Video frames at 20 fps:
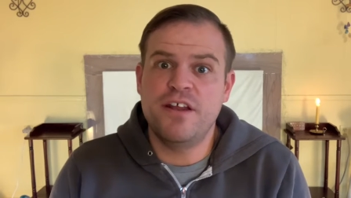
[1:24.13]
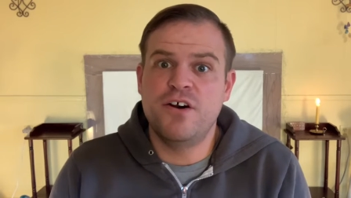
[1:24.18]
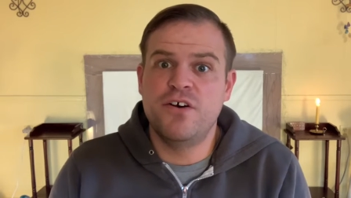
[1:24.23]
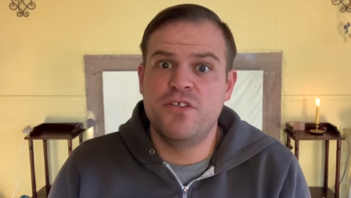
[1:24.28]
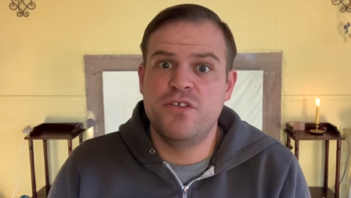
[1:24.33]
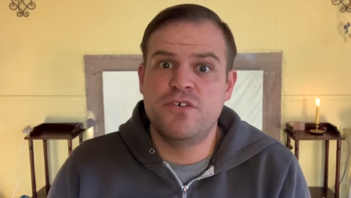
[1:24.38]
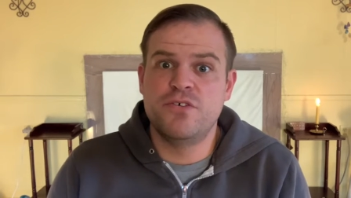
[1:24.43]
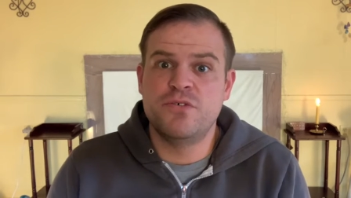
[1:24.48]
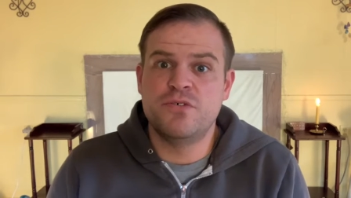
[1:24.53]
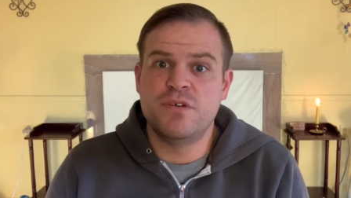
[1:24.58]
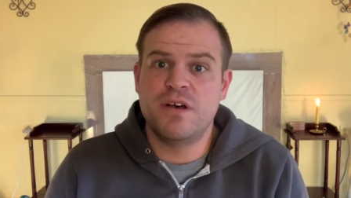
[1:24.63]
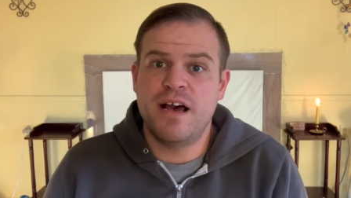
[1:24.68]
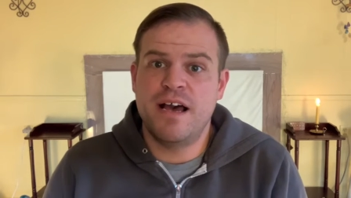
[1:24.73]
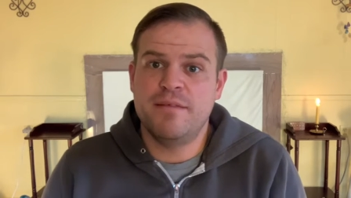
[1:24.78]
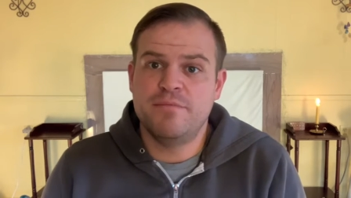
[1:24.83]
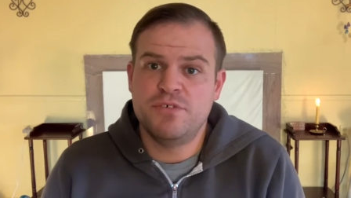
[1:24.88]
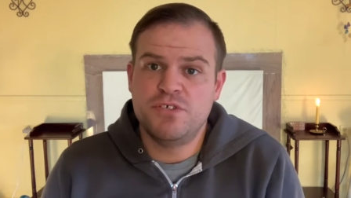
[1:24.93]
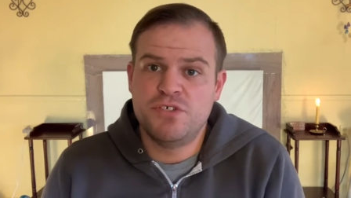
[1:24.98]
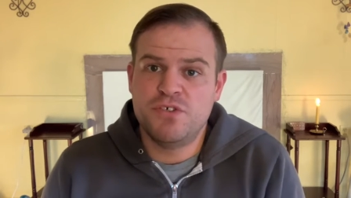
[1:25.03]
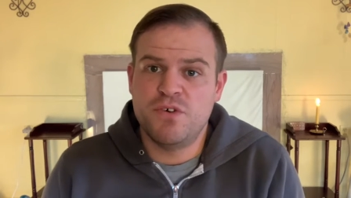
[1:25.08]
although
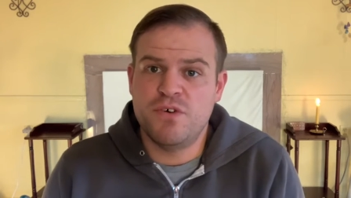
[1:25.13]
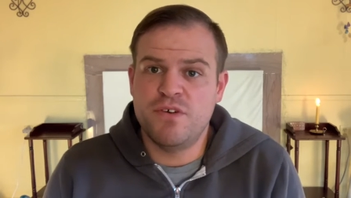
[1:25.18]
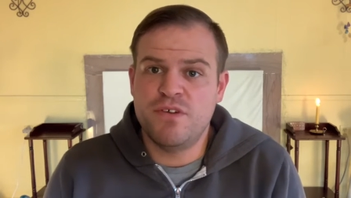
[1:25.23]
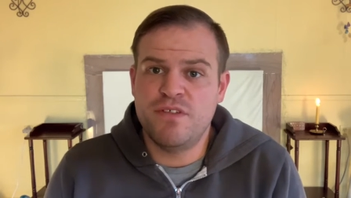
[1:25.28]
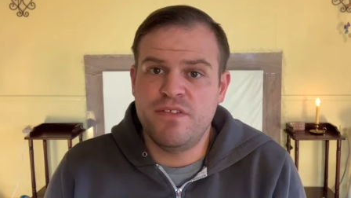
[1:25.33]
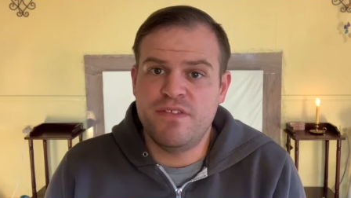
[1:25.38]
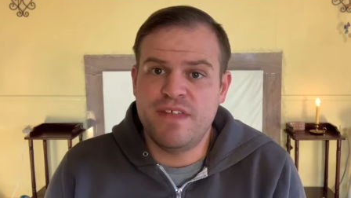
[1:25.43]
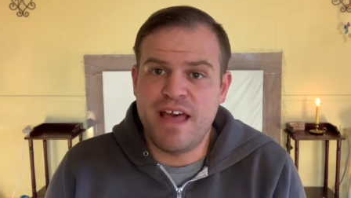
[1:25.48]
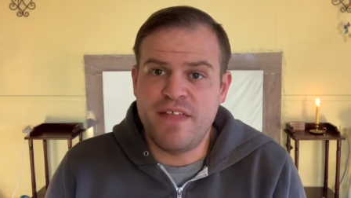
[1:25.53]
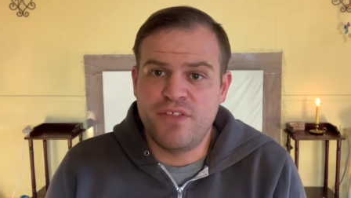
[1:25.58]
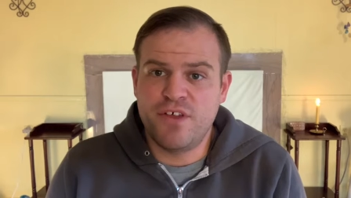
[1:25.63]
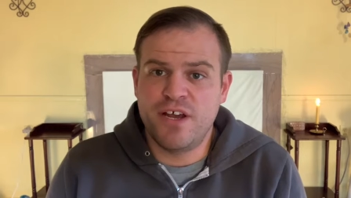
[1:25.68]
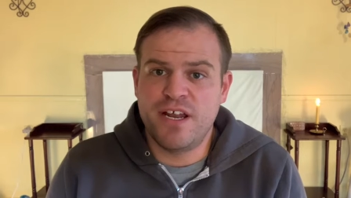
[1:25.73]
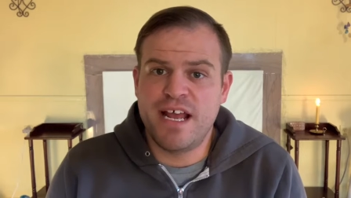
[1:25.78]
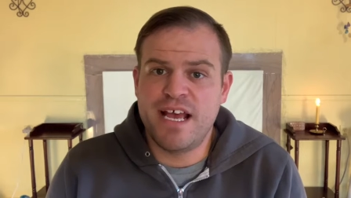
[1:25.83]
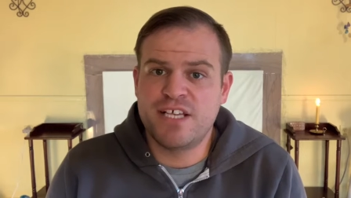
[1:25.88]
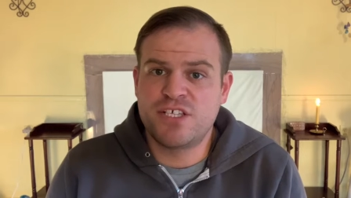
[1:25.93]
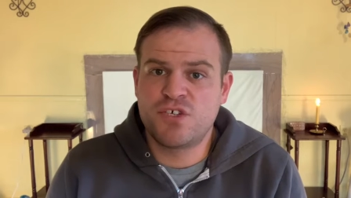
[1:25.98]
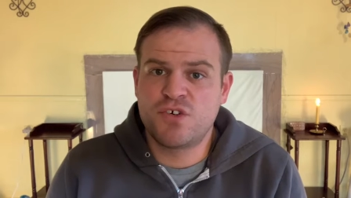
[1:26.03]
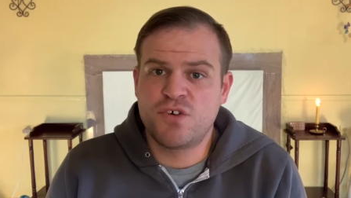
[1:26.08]
I'm sure that thought
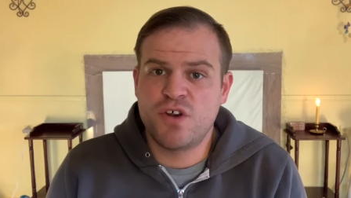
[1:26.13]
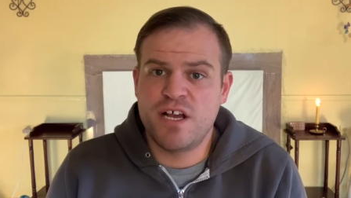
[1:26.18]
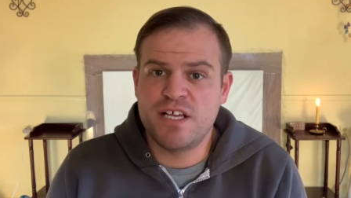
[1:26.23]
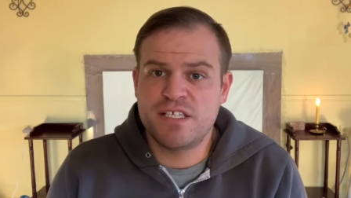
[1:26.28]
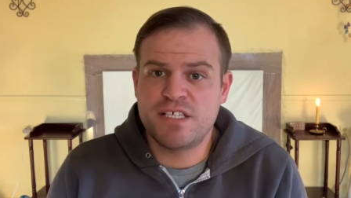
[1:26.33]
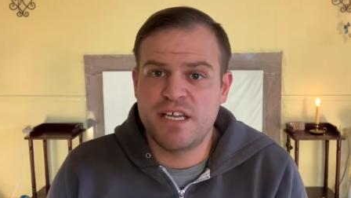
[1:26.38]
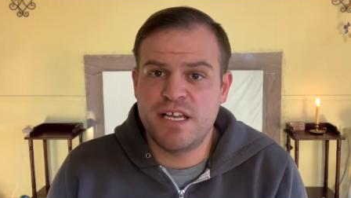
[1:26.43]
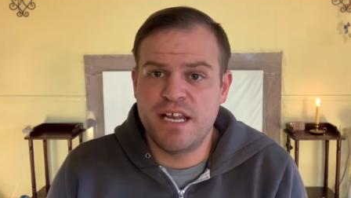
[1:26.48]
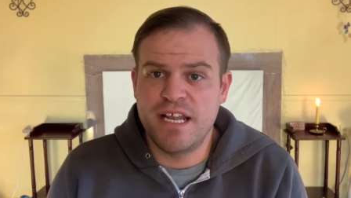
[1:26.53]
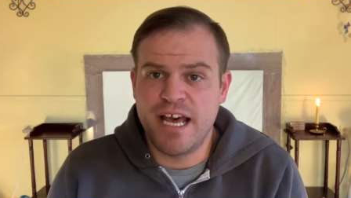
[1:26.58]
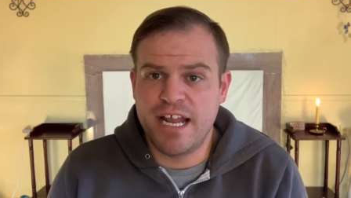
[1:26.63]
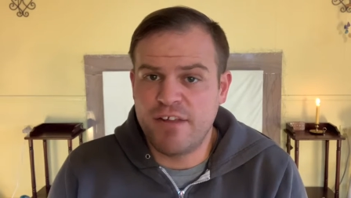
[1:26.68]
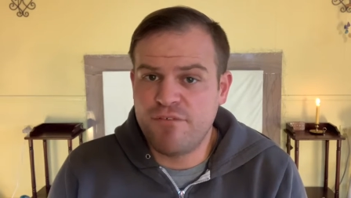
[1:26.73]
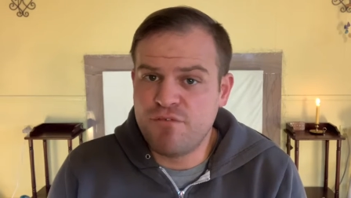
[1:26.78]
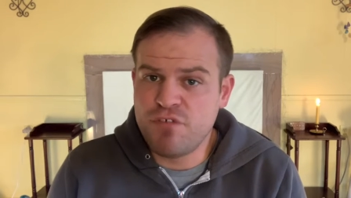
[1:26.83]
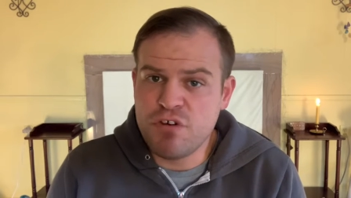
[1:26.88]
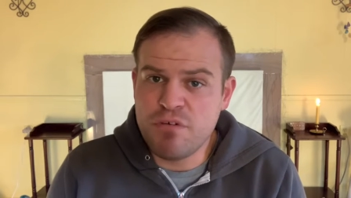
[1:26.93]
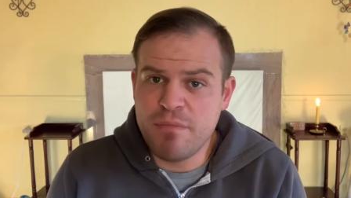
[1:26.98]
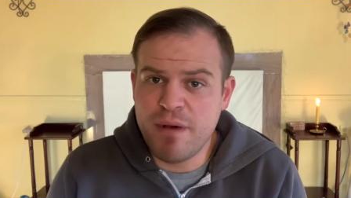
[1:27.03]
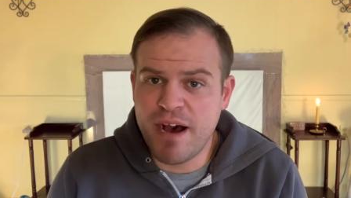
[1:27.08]
has crossed not a
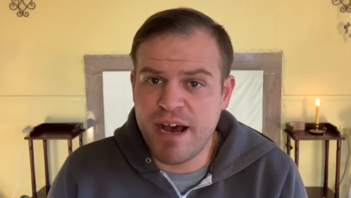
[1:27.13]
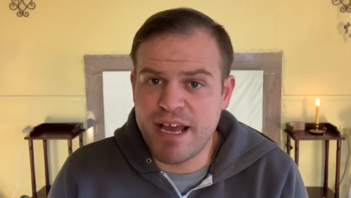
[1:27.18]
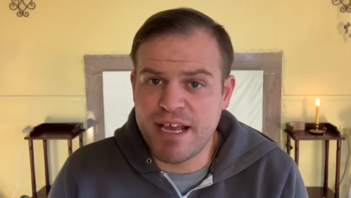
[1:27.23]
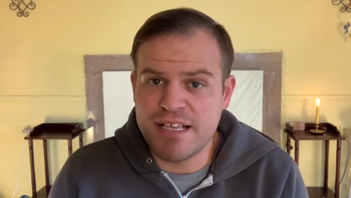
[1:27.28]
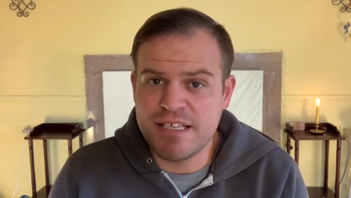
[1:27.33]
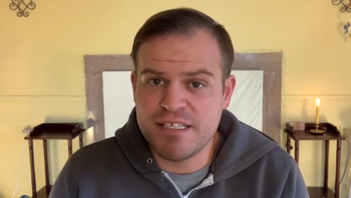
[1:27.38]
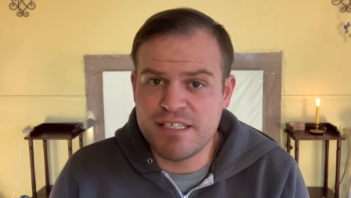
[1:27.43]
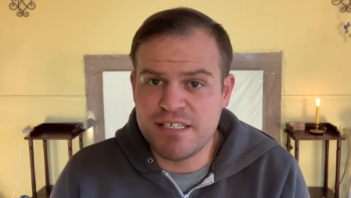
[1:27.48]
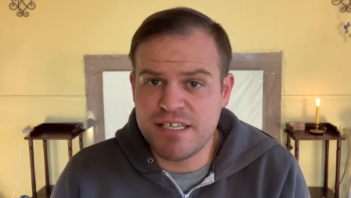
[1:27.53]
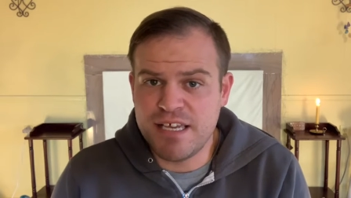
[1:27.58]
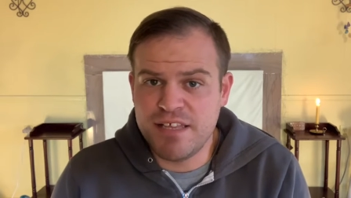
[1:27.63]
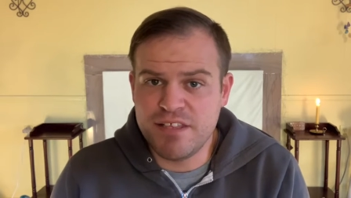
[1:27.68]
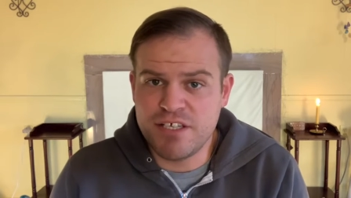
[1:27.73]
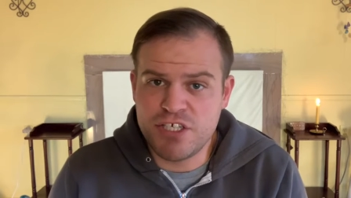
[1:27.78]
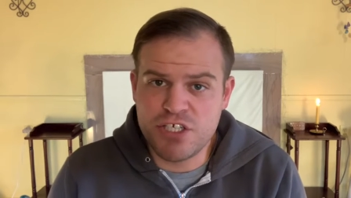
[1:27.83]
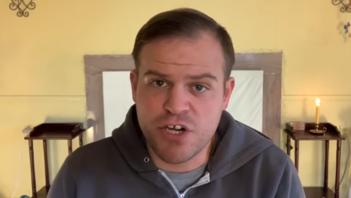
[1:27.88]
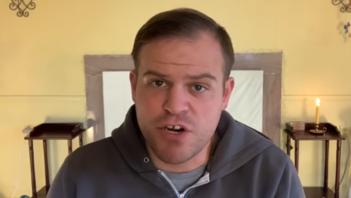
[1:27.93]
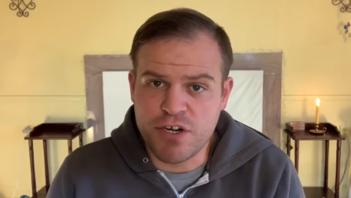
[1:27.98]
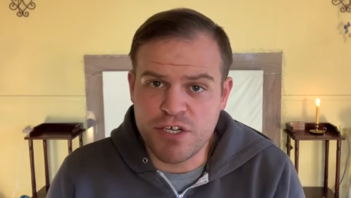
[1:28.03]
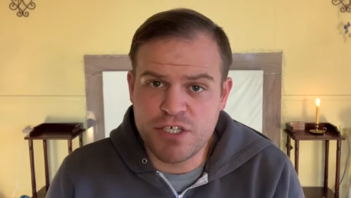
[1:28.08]
few minds in the
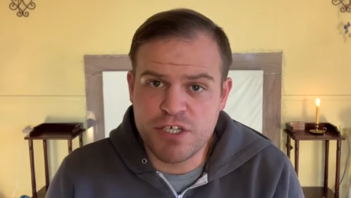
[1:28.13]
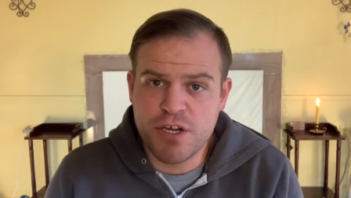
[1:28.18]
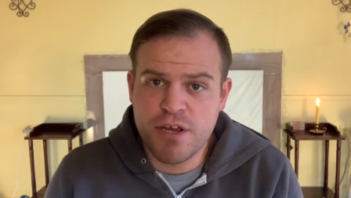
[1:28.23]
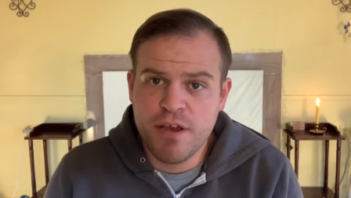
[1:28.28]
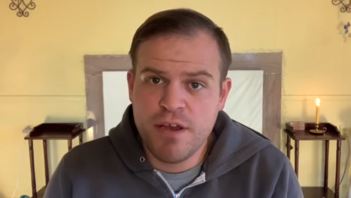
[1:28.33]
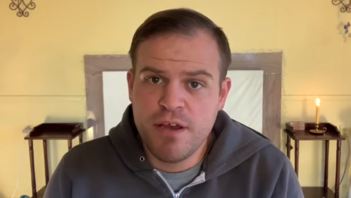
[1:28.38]
church.